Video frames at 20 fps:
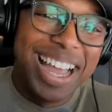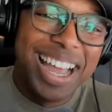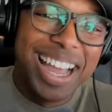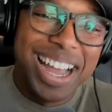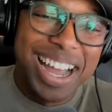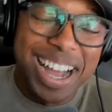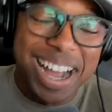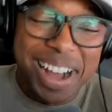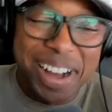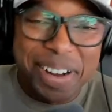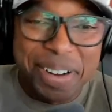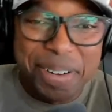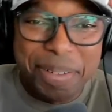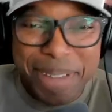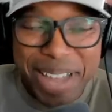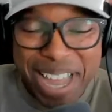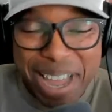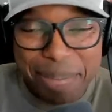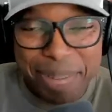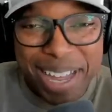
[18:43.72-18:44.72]
Oh,
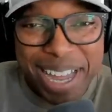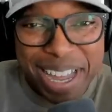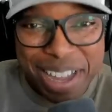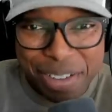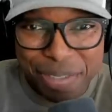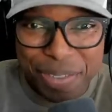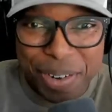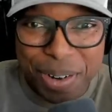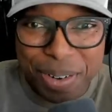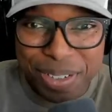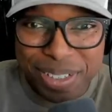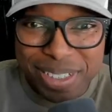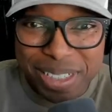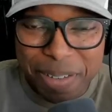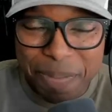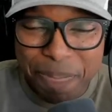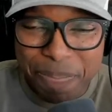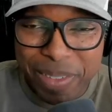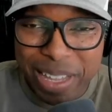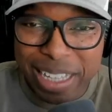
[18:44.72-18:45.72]
man. But hey, folks,
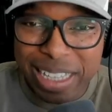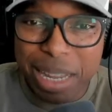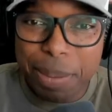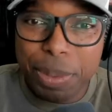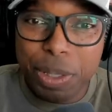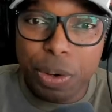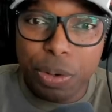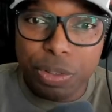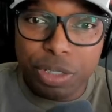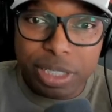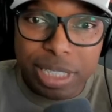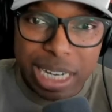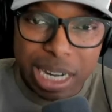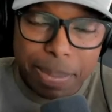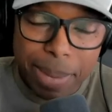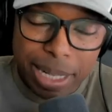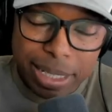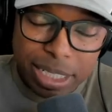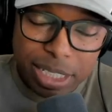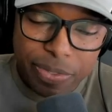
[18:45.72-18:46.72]
let me know what you think
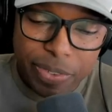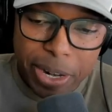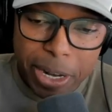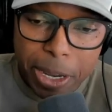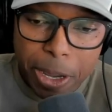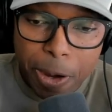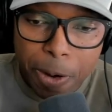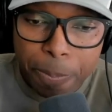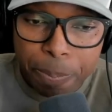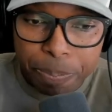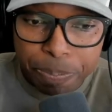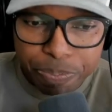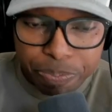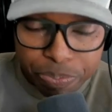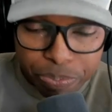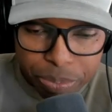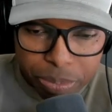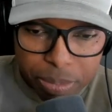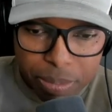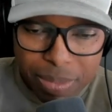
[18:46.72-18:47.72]
about this video.
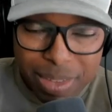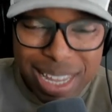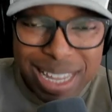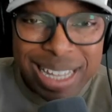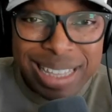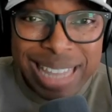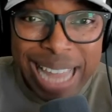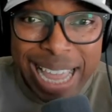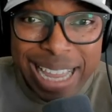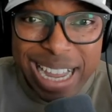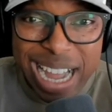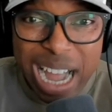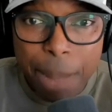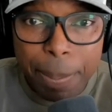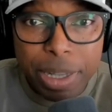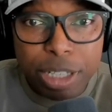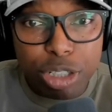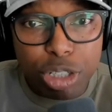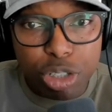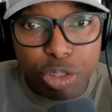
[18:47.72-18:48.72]
Like,
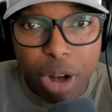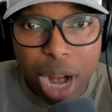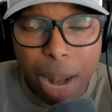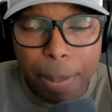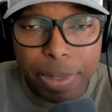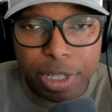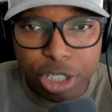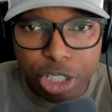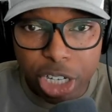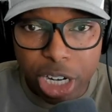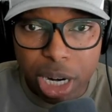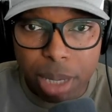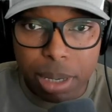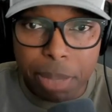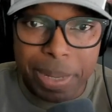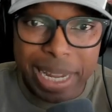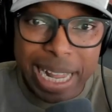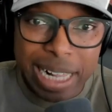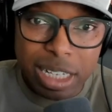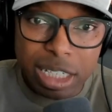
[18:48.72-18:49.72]
comment, subscribe, and share. I'm
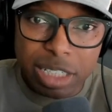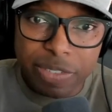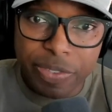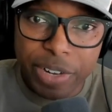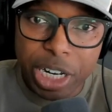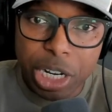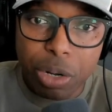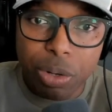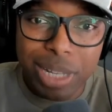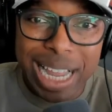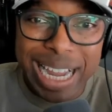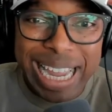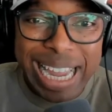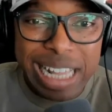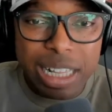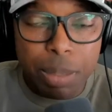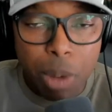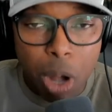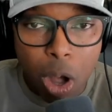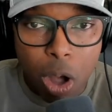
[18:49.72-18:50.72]
going to end this video like I
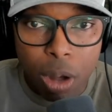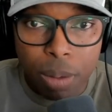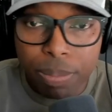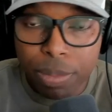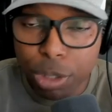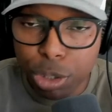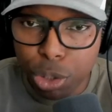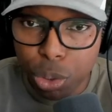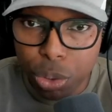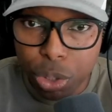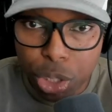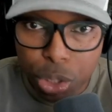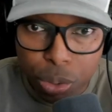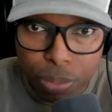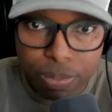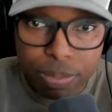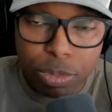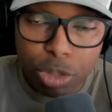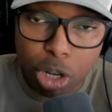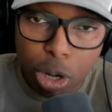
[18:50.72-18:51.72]
end them all. Do
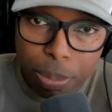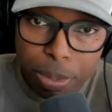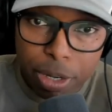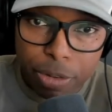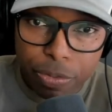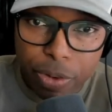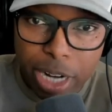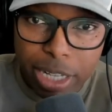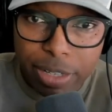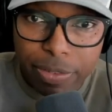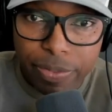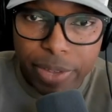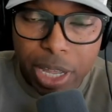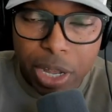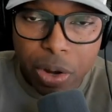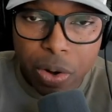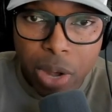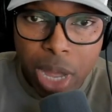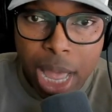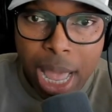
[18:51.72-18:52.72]
you. Don't be afraid to
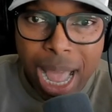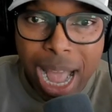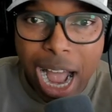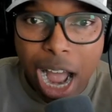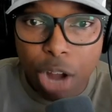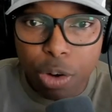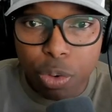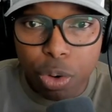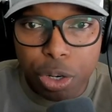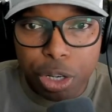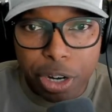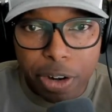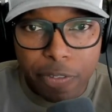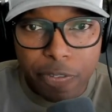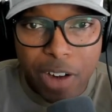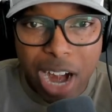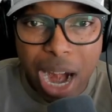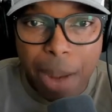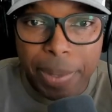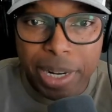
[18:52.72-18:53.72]
fail. Outgrow your
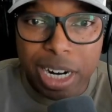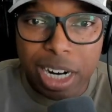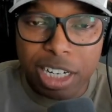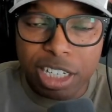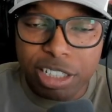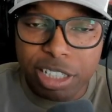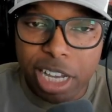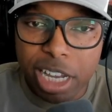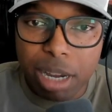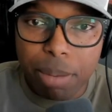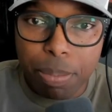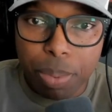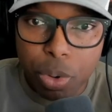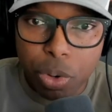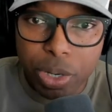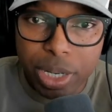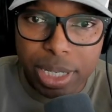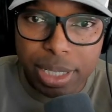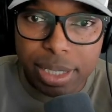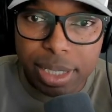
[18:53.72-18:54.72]
environment. Understand your
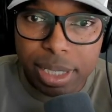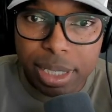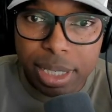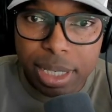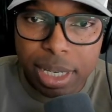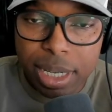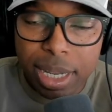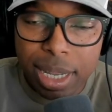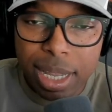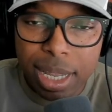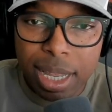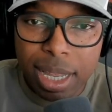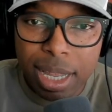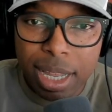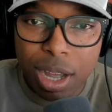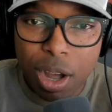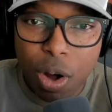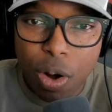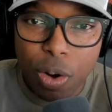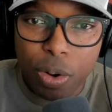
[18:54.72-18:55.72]
brilliance.
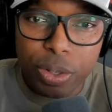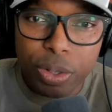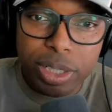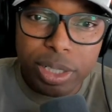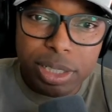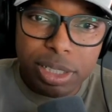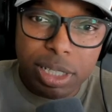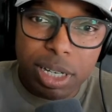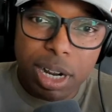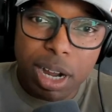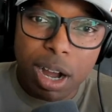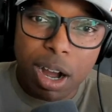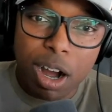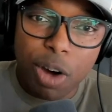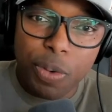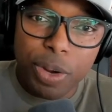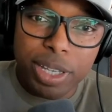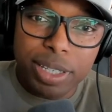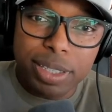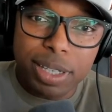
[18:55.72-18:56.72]
Horns
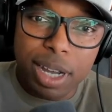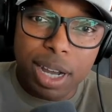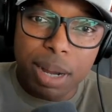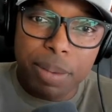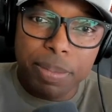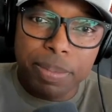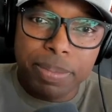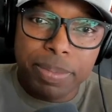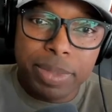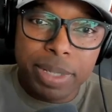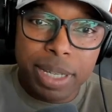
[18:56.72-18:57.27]
always up.